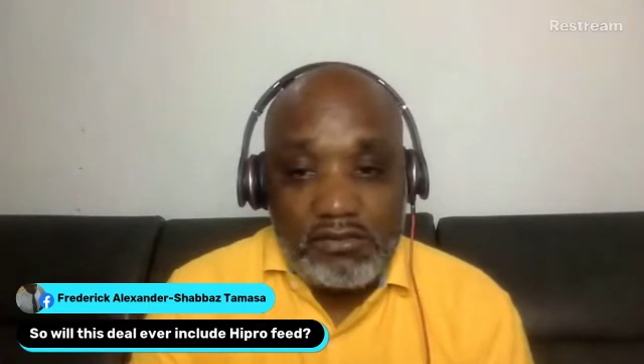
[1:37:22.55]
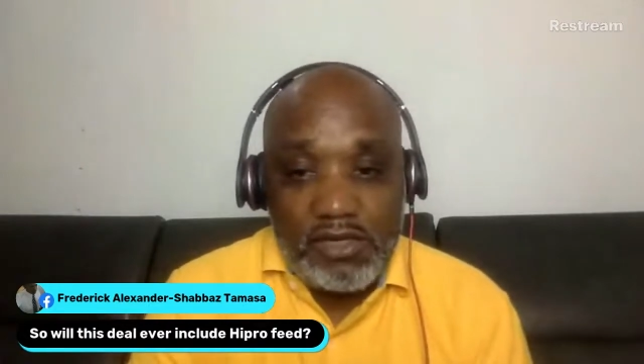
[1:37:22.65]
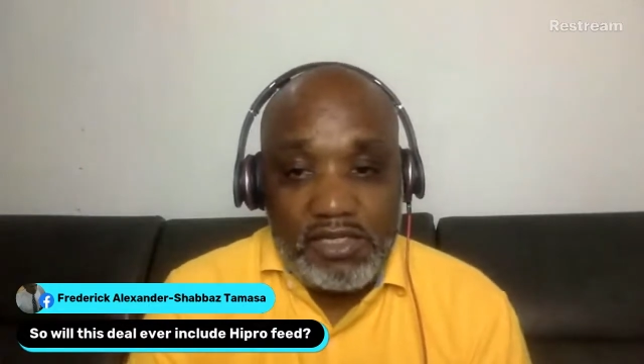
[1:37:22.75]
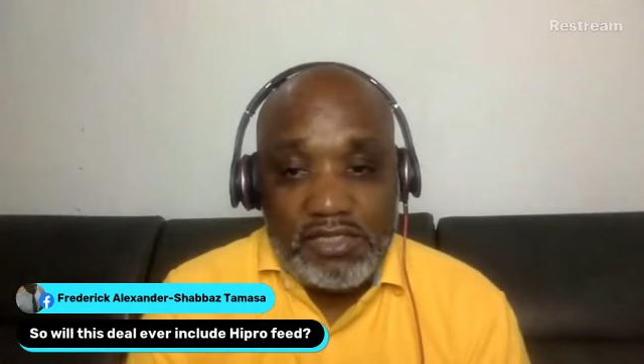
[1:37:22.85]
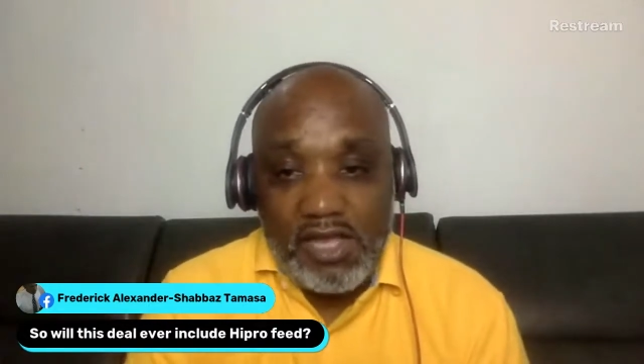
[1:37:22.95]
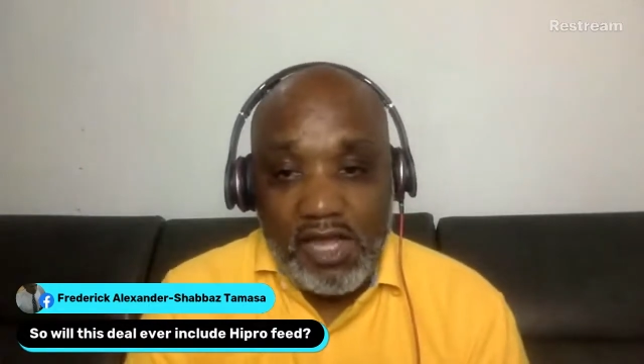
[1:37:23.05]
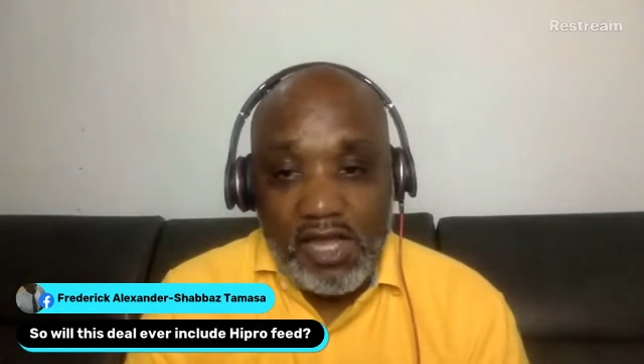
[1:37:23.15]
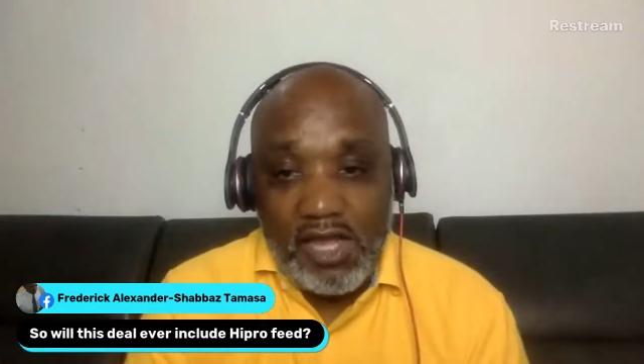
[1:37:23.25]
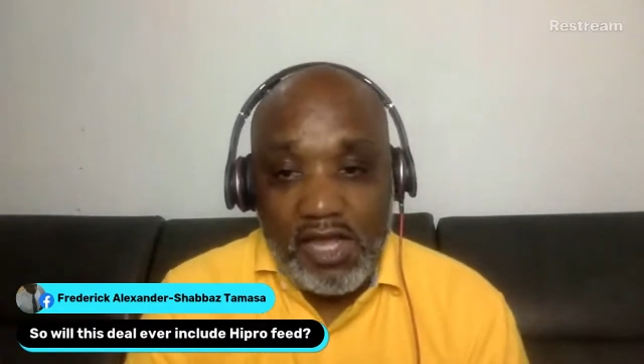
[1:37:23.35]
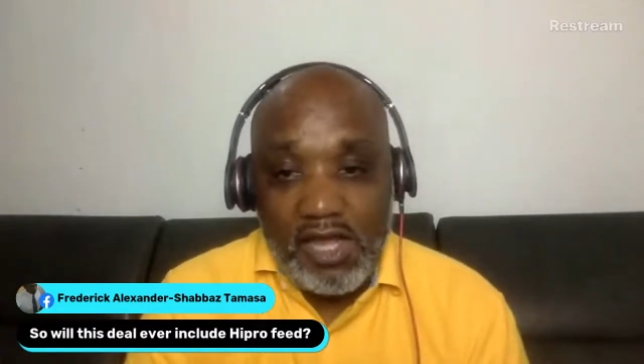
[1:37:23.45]
when he
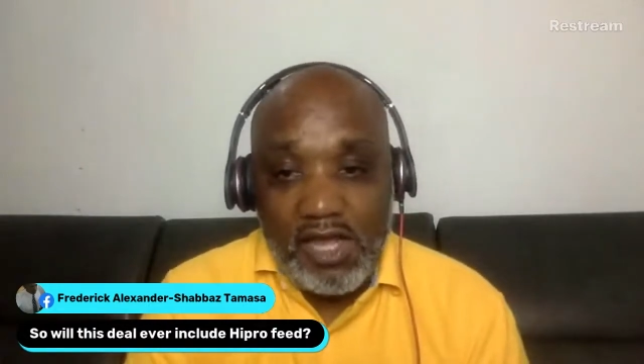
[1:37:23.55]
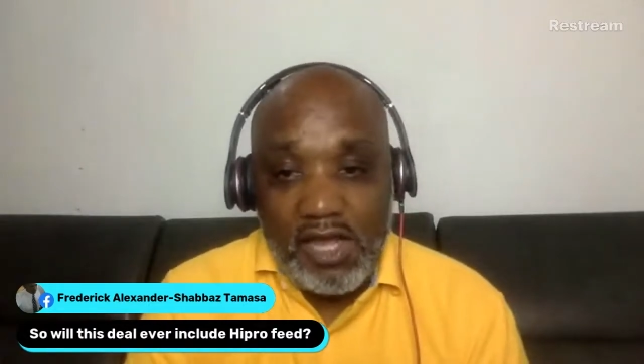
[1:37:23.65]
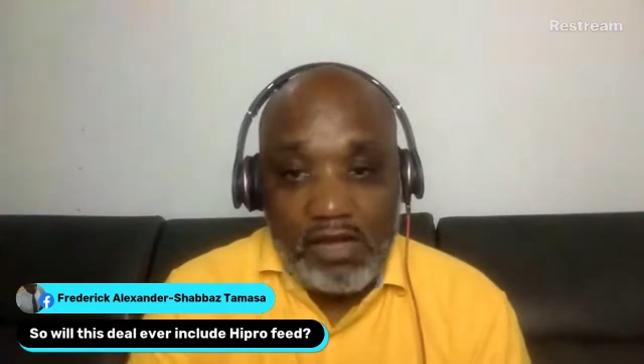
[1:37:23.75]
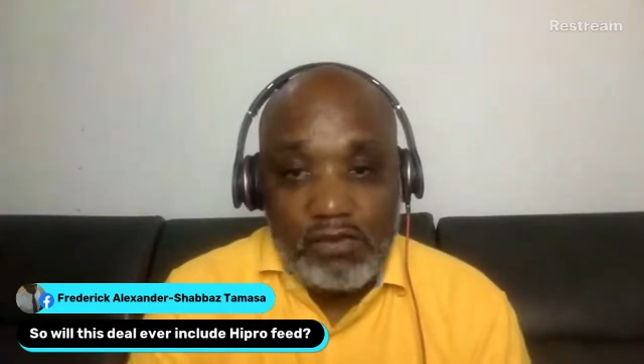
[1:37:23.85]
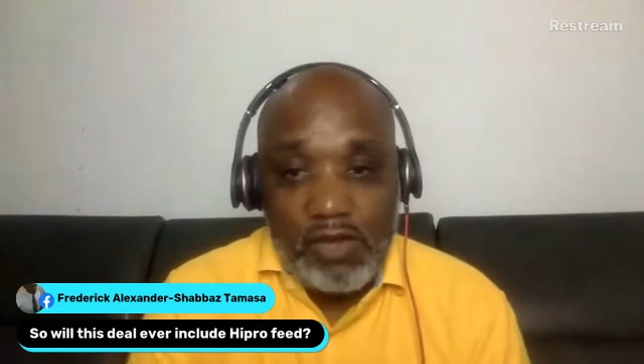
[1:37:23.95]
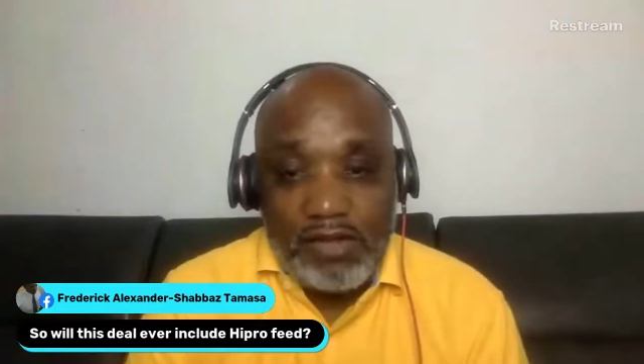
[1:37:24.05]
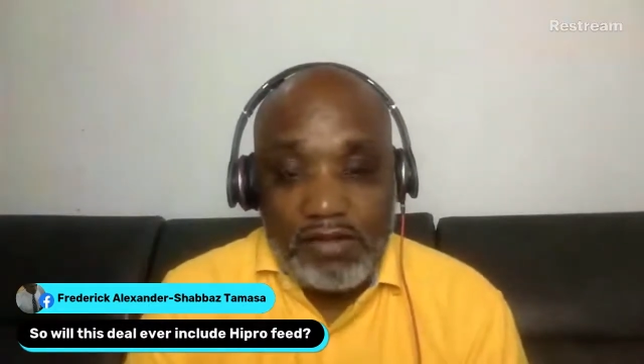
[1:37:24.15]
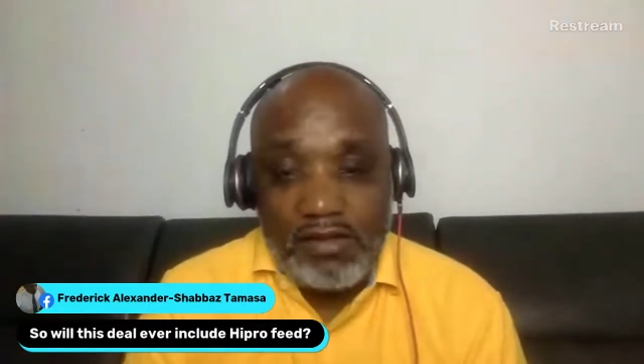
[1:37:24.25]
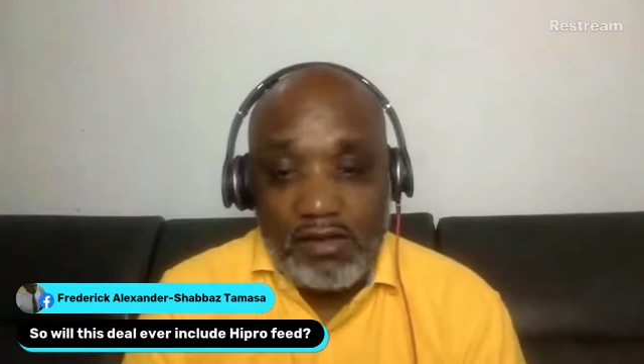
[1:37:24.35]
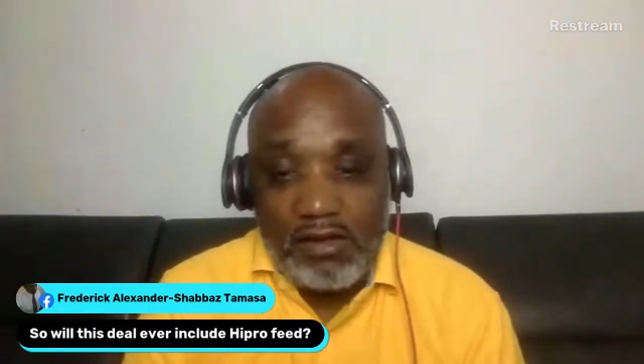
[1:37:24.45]
talks to them on what
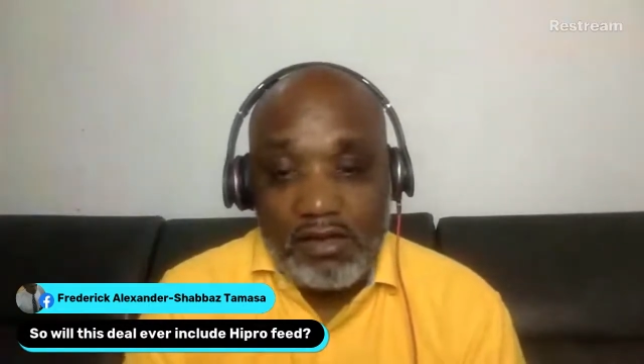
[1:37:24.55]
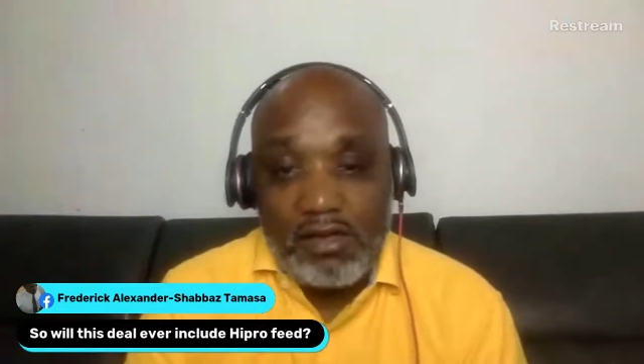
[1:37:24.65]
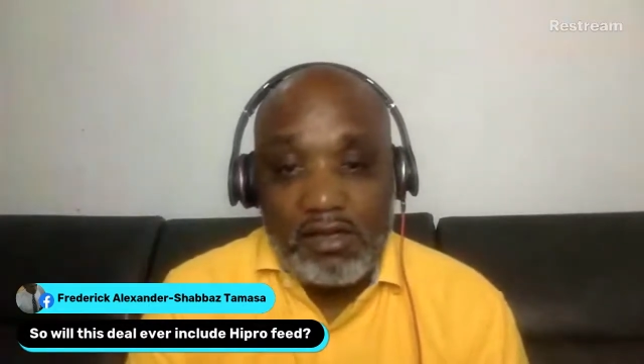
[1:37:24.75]
their